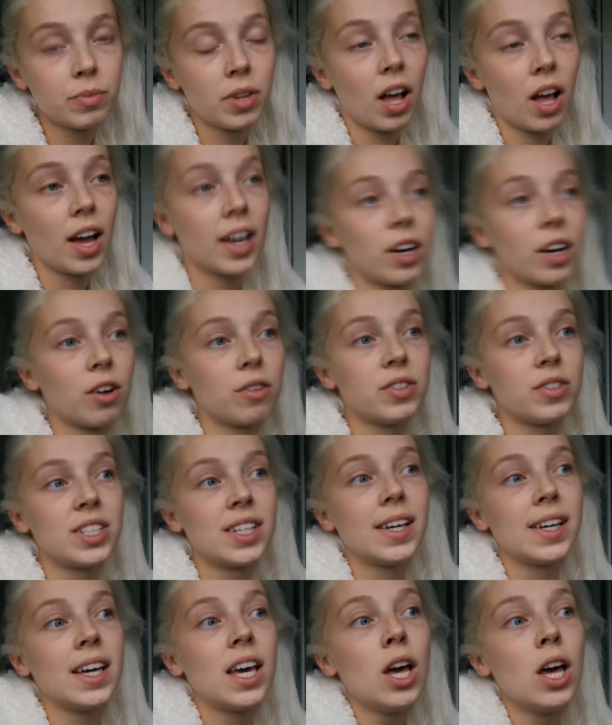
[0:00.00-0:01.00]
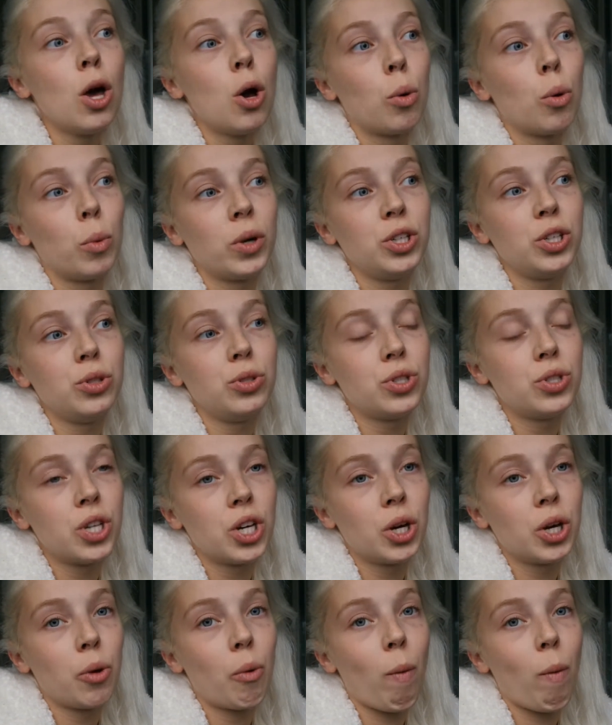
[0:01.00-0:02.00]
Like, obviously when you
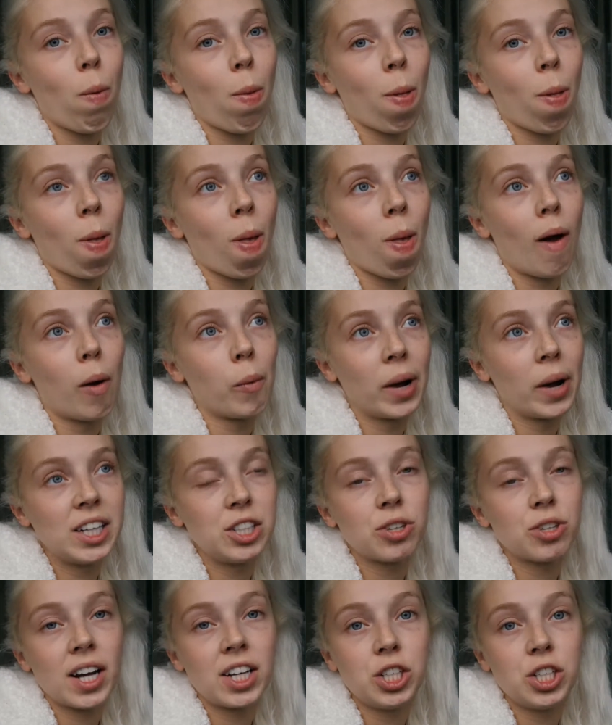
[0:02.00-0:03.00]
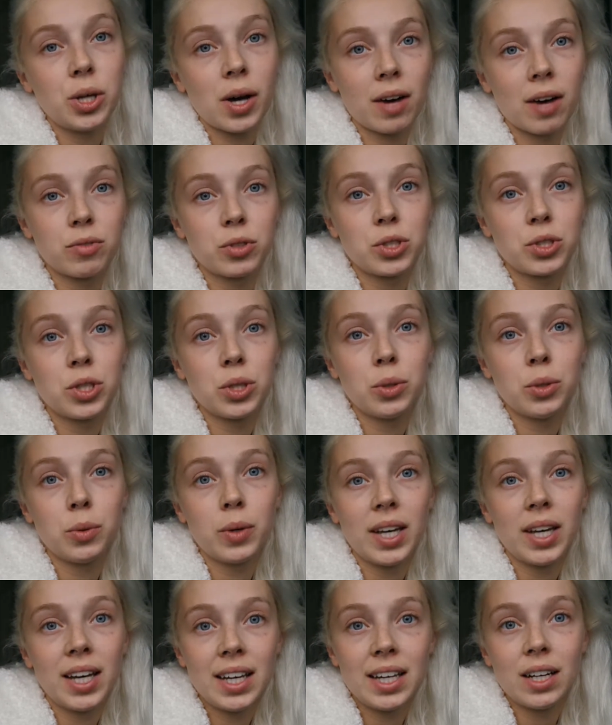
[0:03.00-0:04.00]
do weight train you have
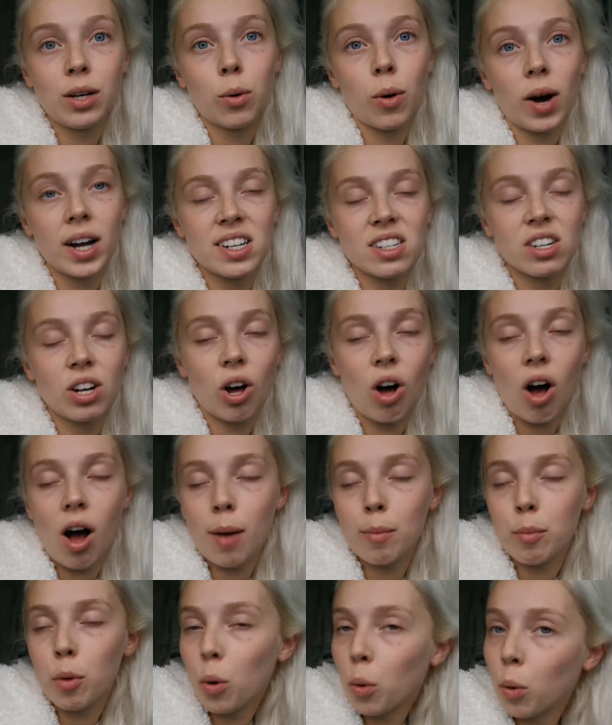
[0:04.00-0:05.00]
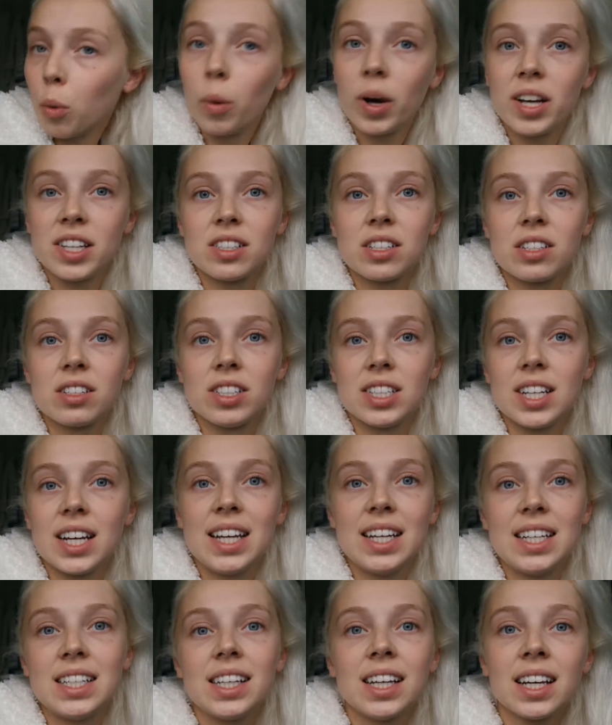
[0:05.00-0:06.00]
to eat quite a lot. I'm always good at
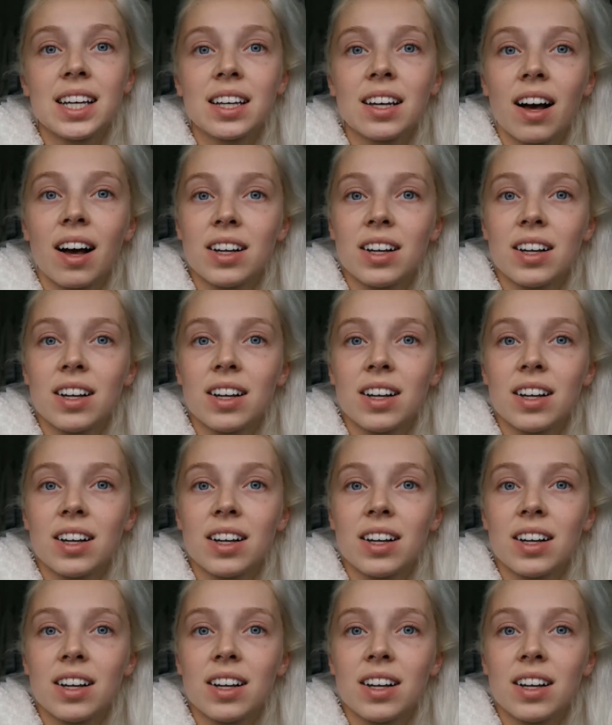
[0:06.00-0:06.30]
eating.